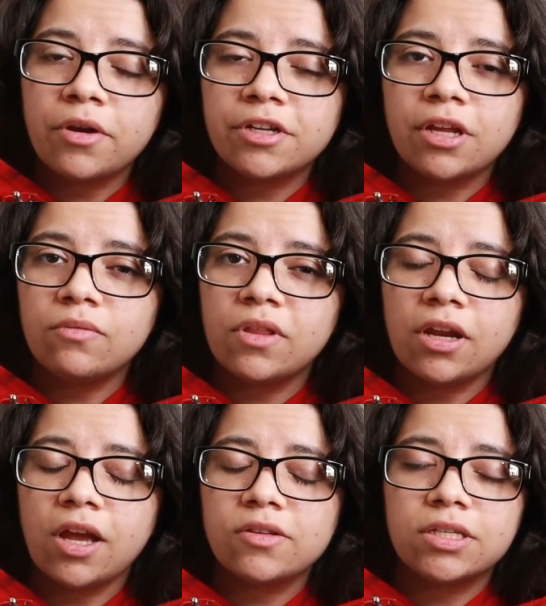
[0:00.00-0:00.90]
we're done with
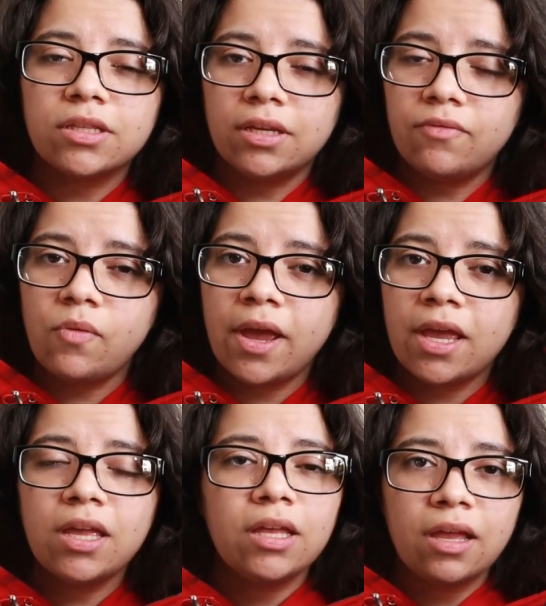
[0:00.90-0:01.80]
announcing the
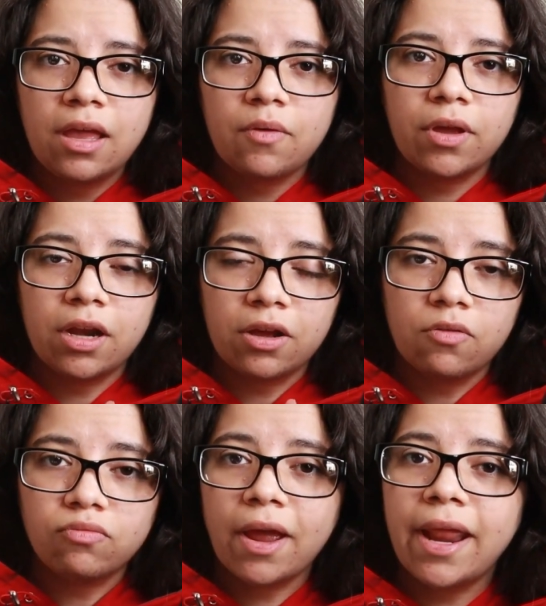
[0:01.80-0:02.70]
giveaway, we're gonna go
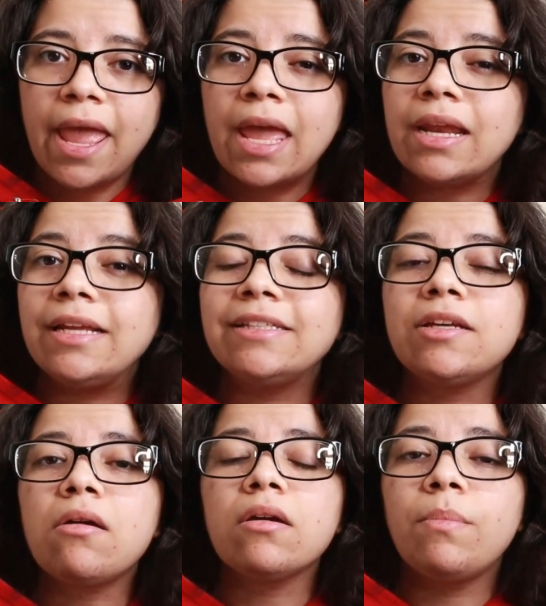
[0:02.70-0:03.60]
right ahead and
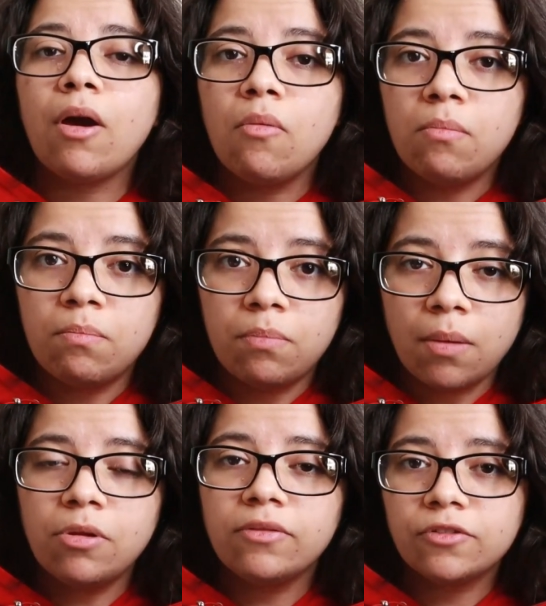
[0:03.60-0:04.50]
talk about
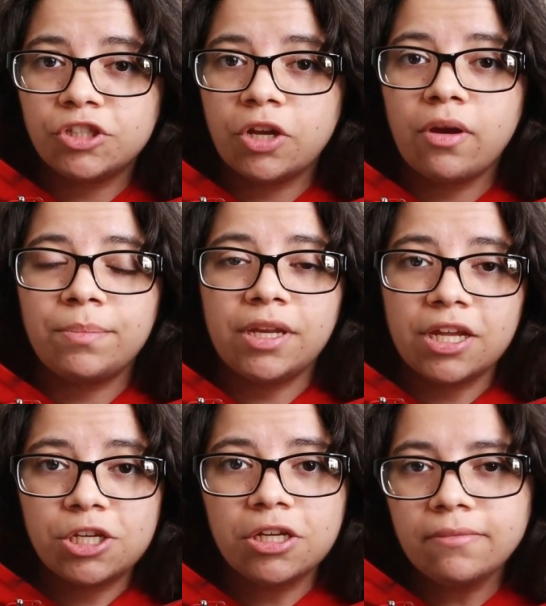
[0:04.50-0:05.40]
Bubble for
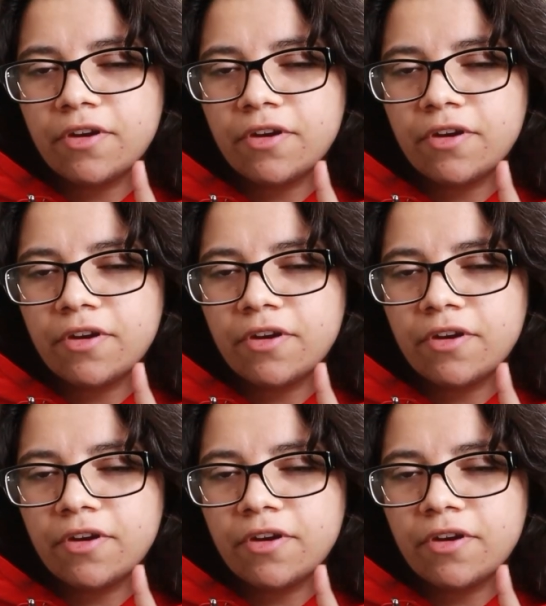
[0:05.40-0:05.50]
JYPnation.